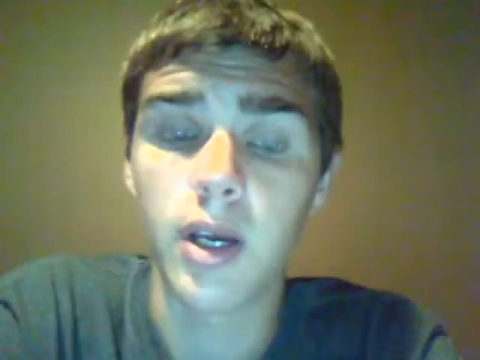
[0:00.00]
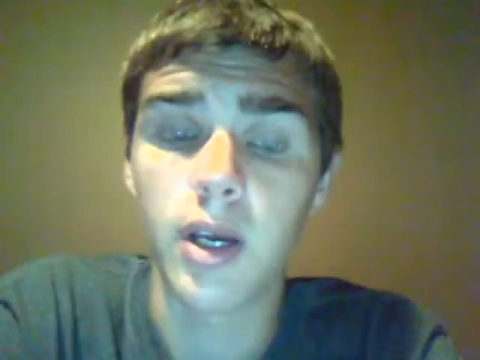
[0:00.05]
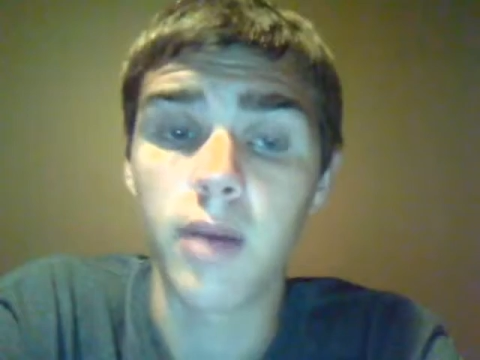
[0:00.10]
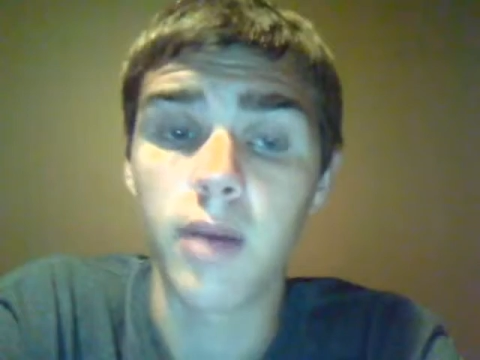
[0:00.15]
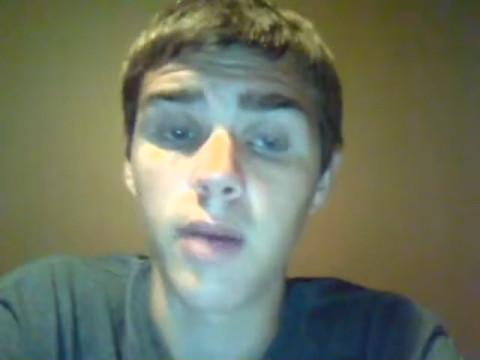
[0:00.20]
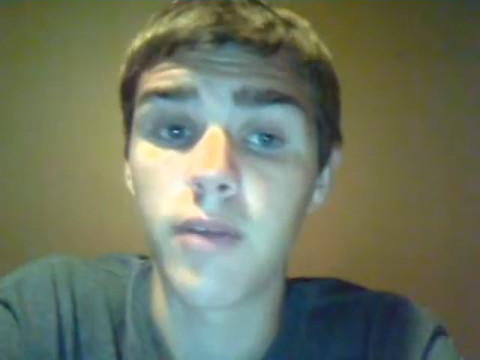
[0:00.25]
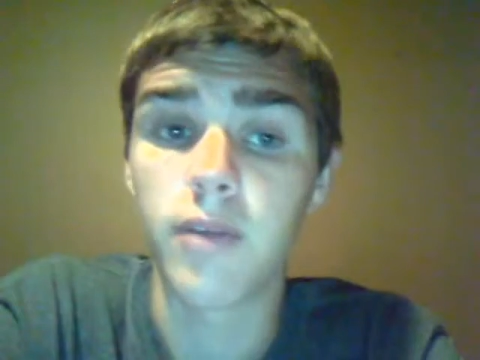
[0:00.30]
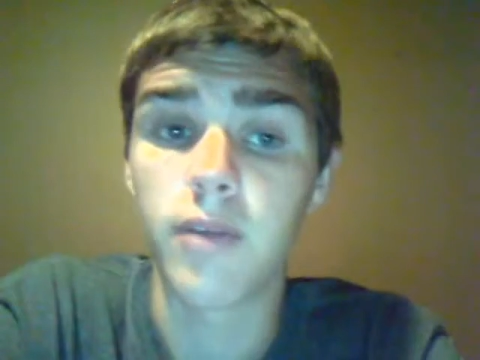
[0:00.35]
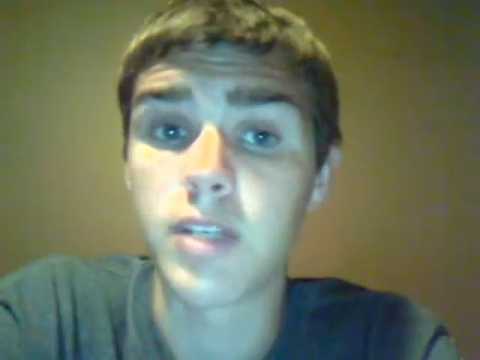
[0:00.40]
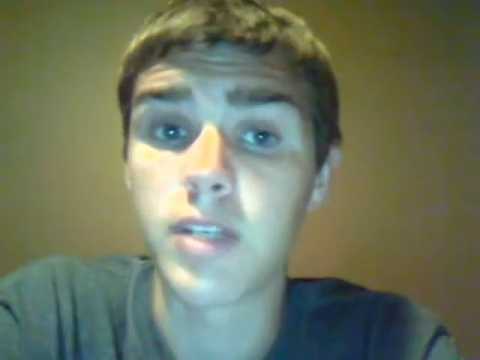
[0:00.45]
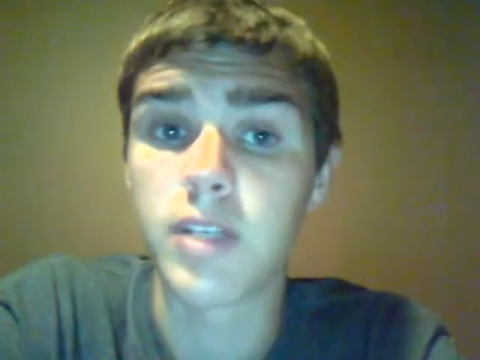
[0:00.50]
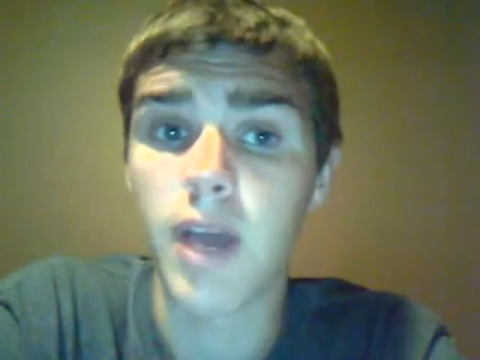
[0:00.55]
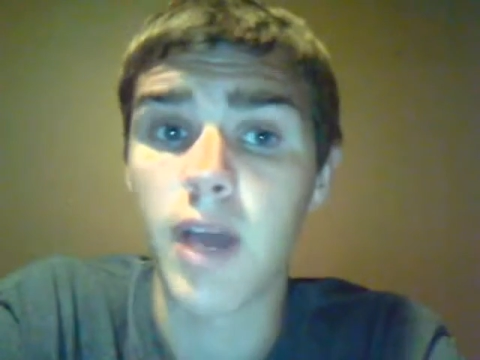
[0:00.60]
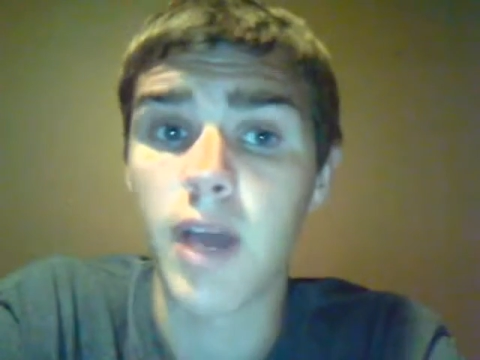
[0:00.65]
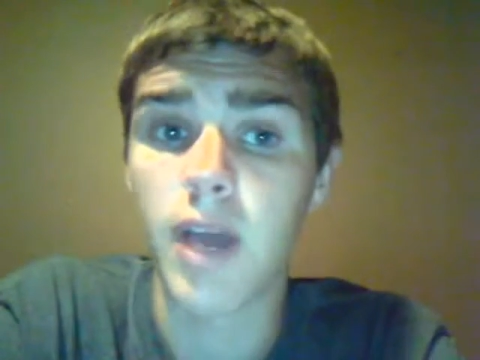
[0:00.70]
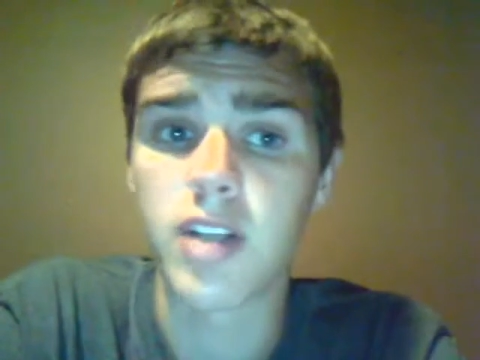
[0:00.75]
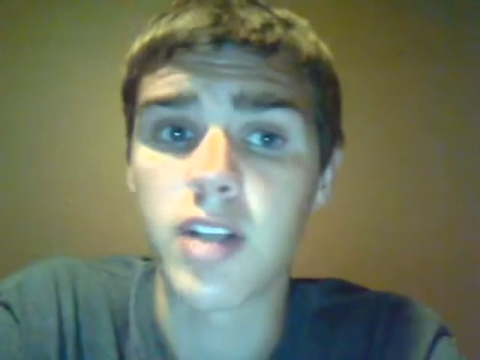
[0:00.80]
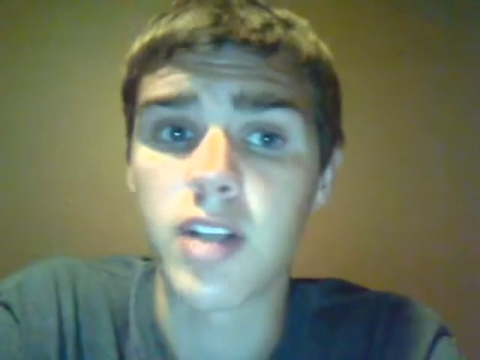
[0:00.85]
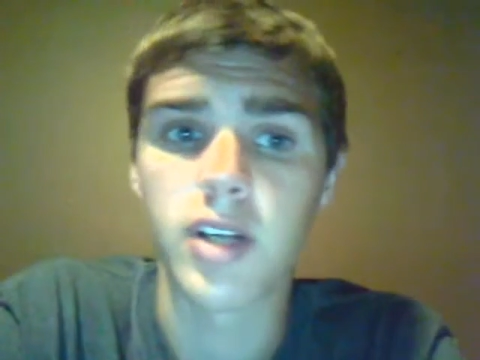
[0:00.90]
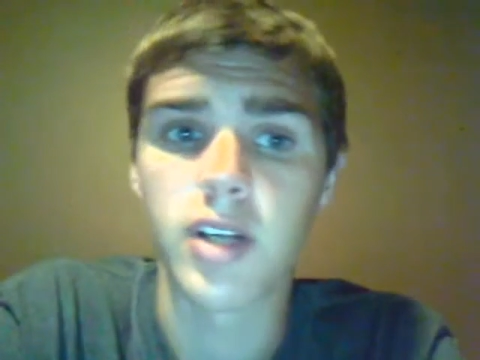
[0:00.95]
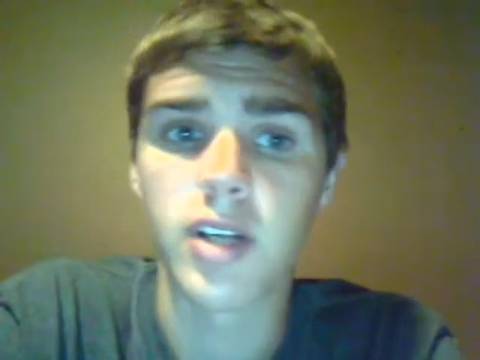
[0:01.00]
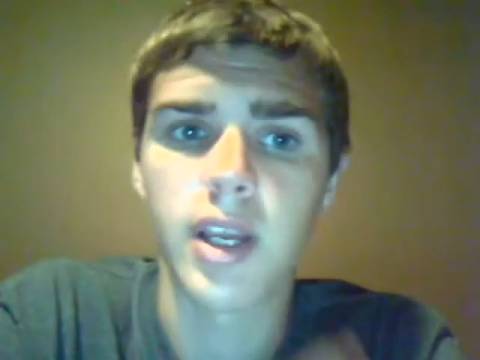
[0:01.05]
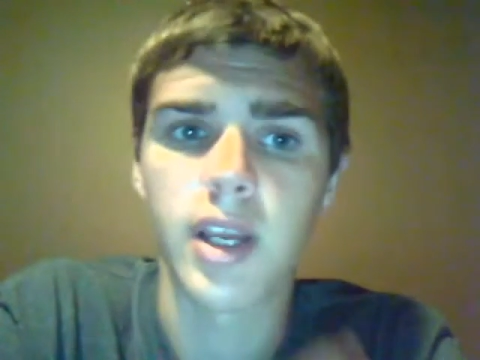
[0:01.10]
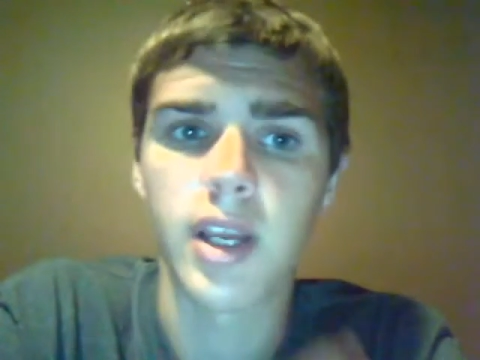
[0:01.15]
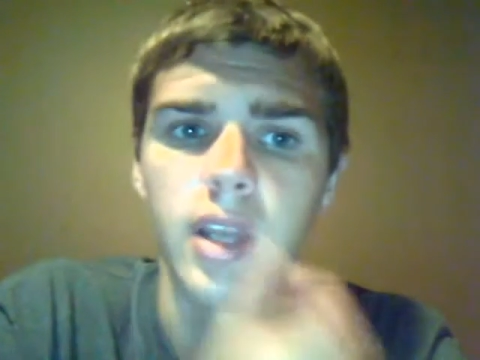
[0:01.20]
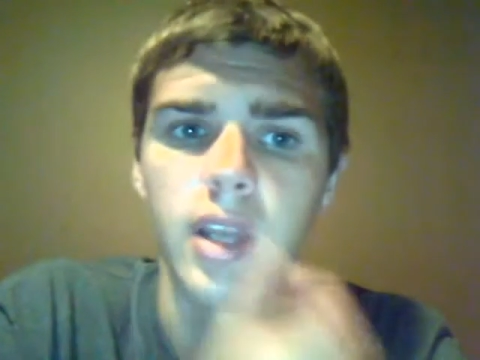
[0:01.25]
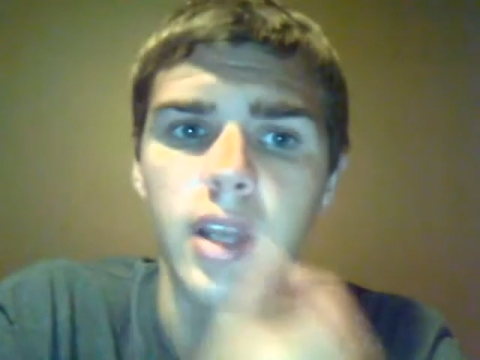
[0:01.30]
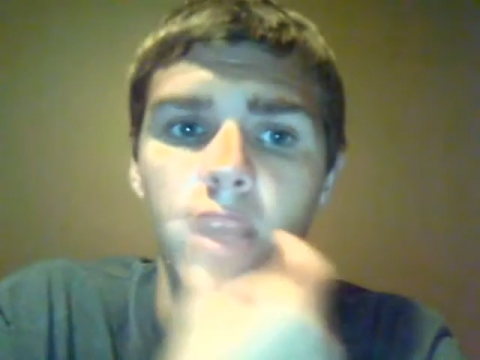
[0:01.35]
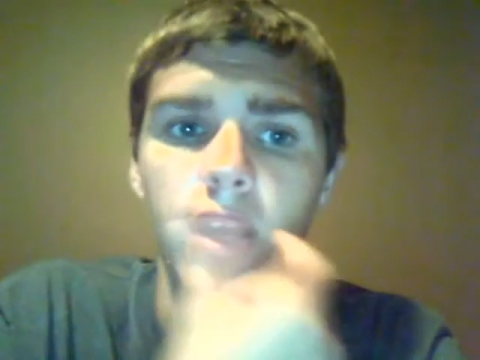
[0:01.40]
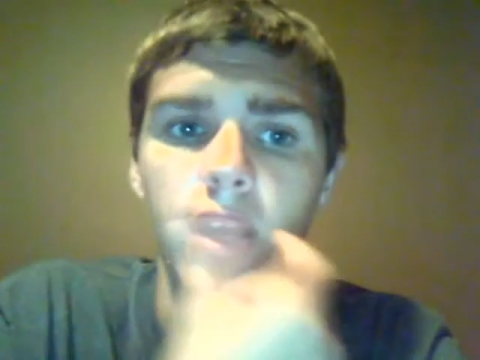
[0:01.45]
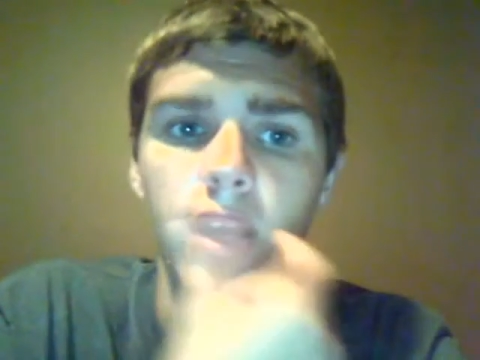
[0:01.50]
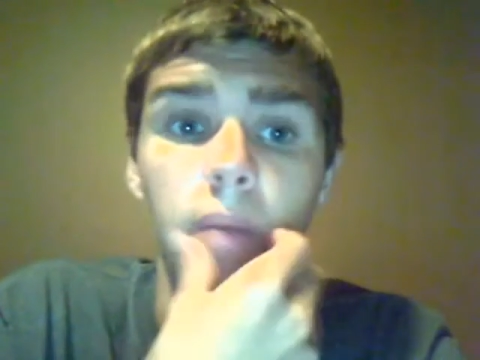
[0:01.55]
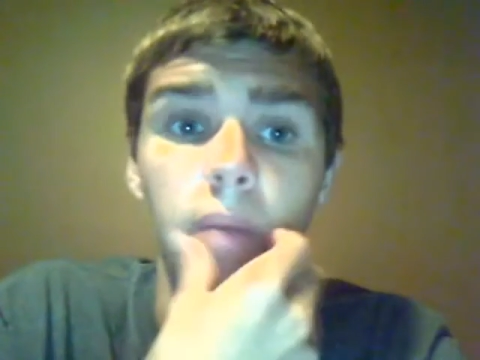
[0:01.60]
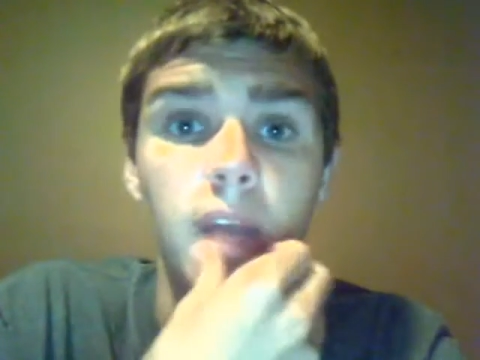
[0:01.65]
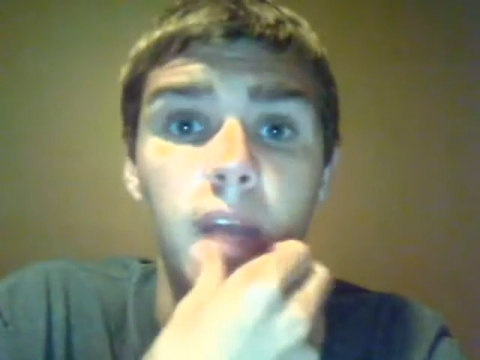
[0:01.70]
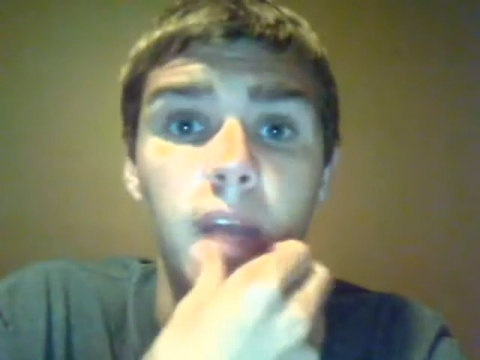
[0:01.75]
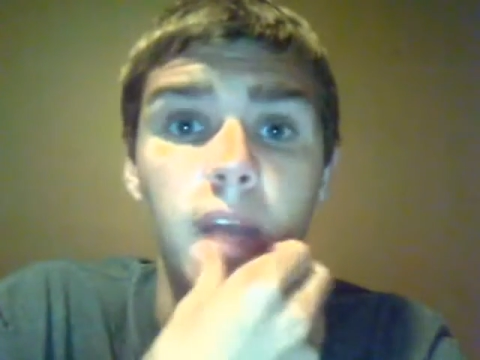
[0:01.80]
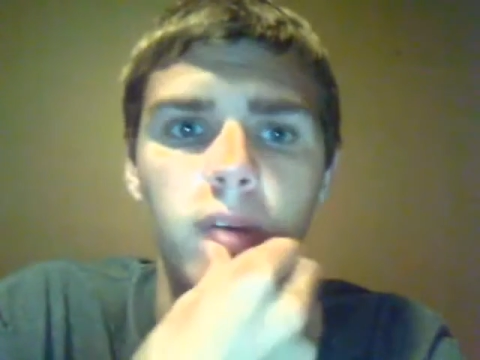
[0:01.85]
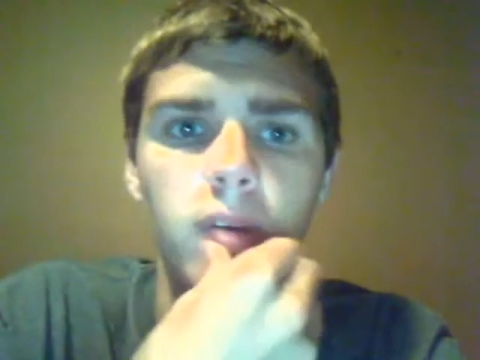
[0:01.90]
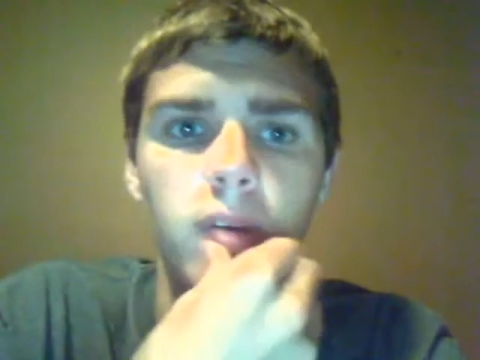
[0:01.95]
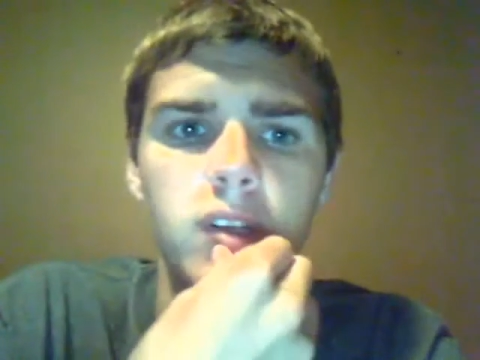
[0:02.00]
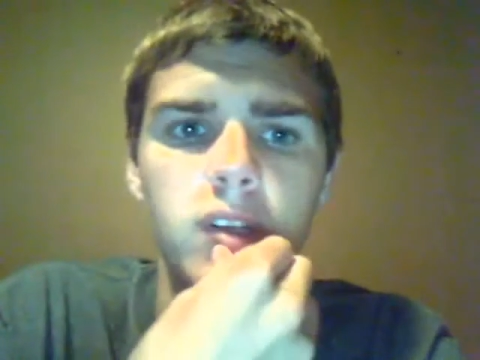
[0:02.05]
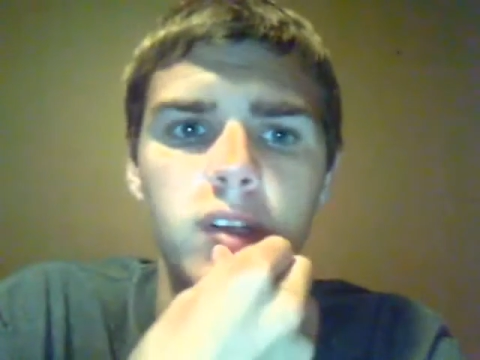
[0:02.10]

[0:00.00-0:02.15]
Fitzpatrick and Edwards.